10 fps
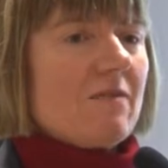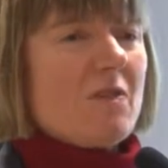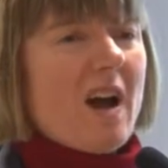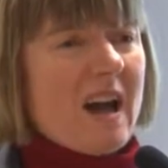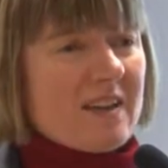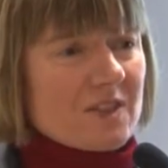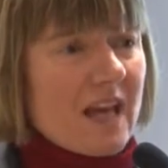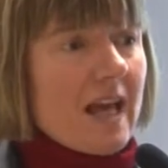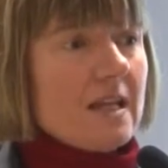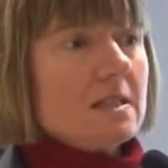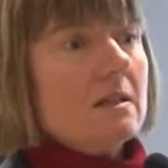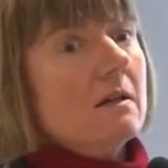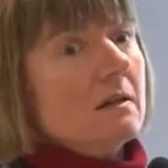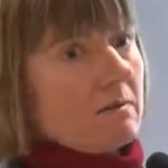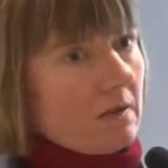5 days,
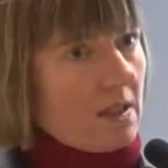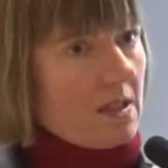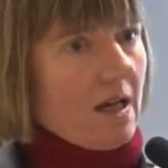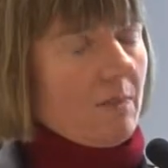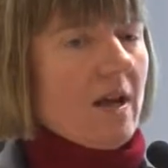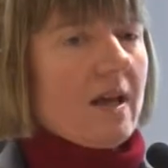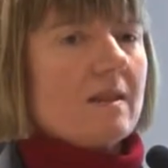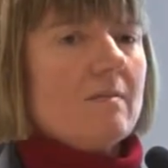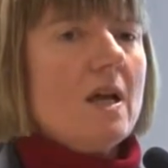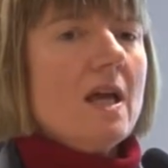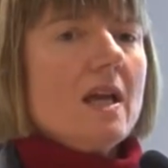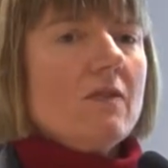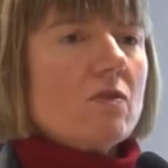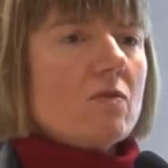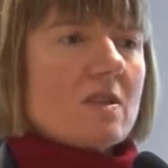really start paying them.
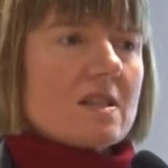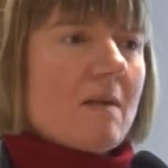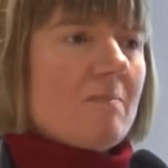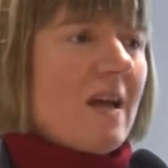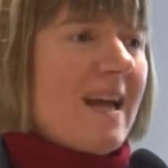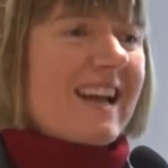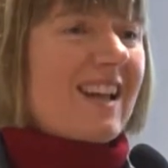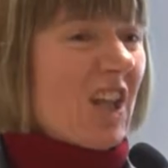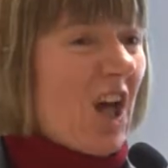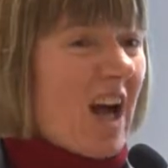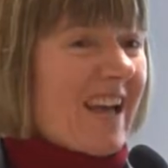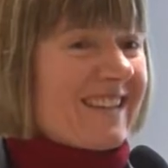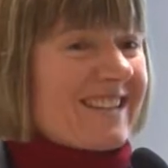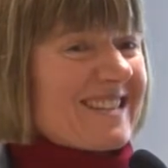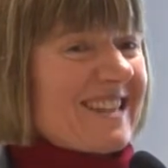If you've got some
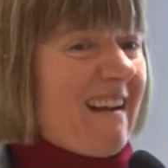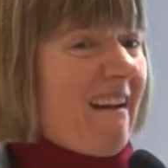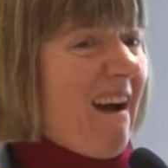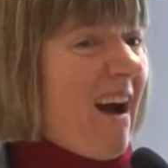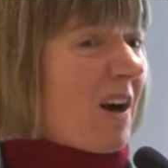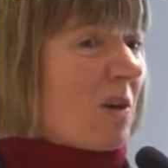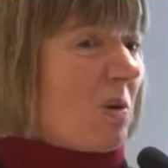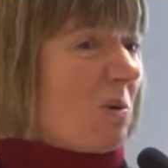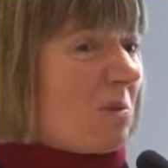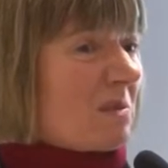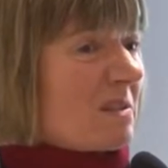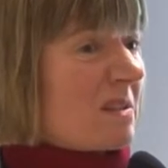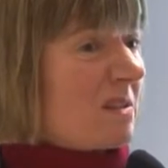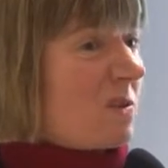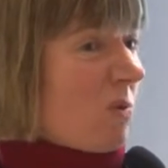client's
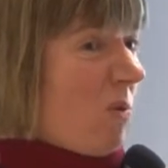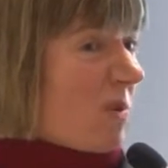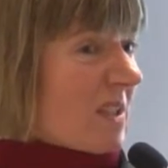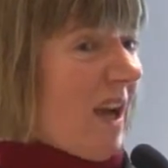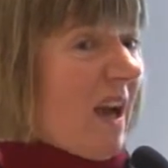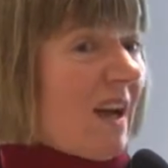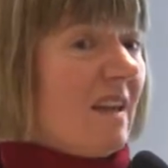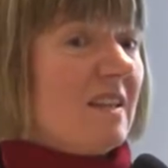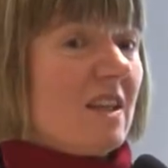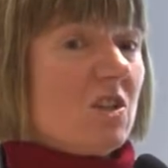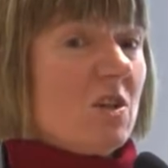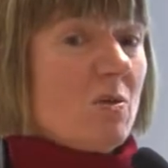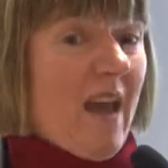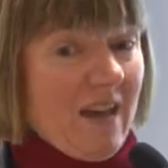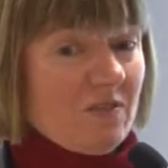uncle's daughter that you
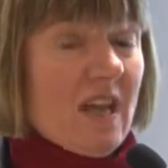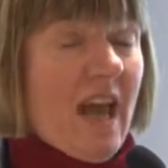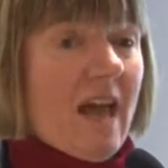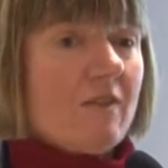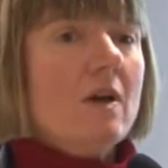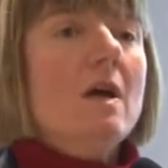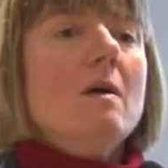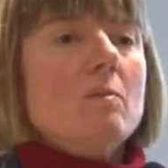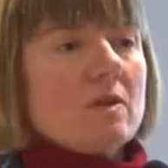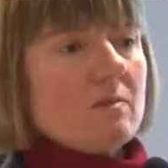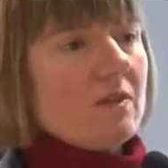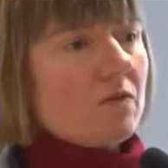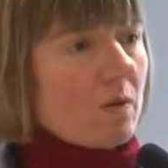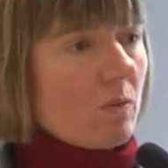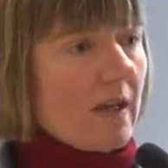have to have, put them in
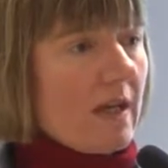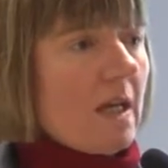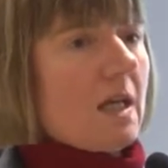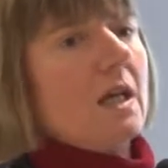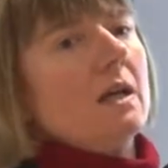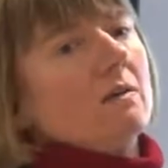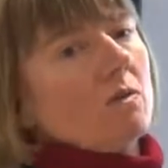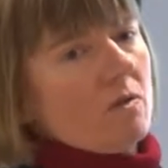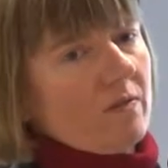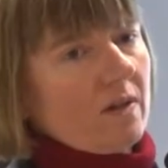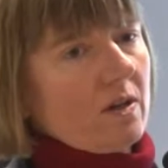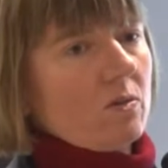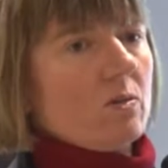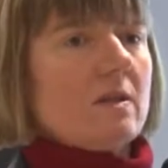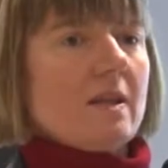for a week, all very
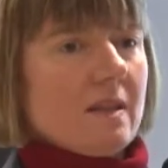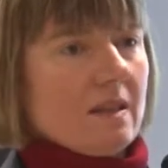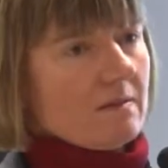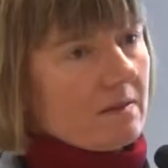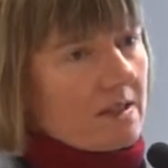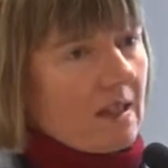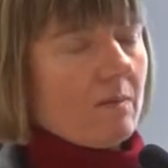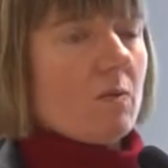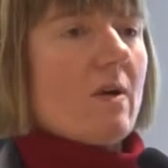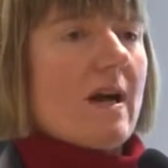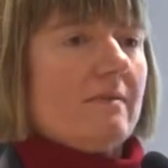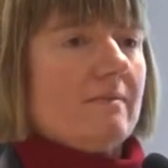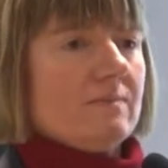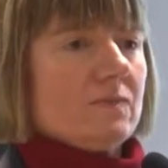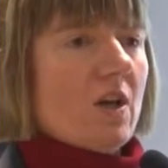good, and then send them away.
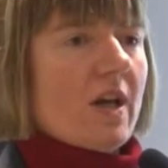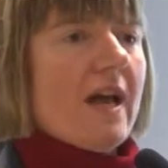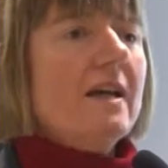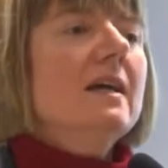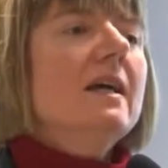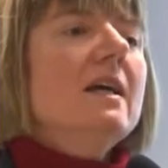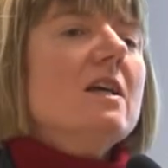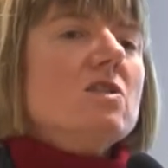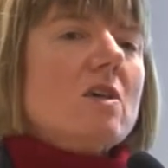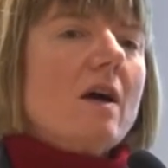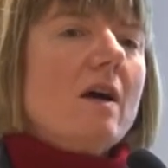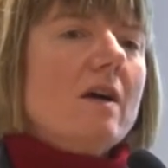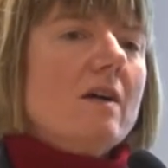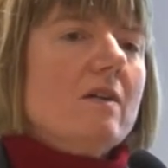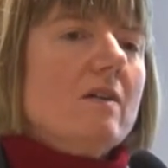Okay?
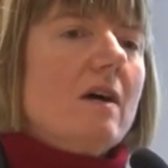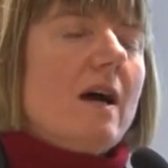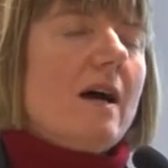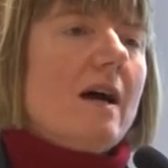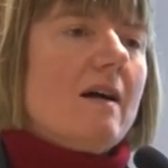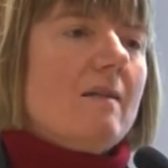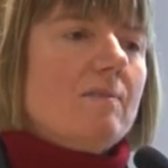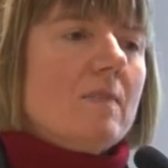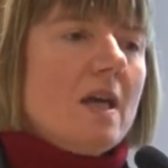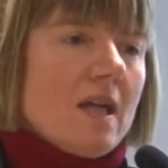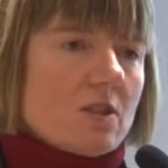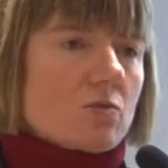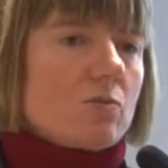So it's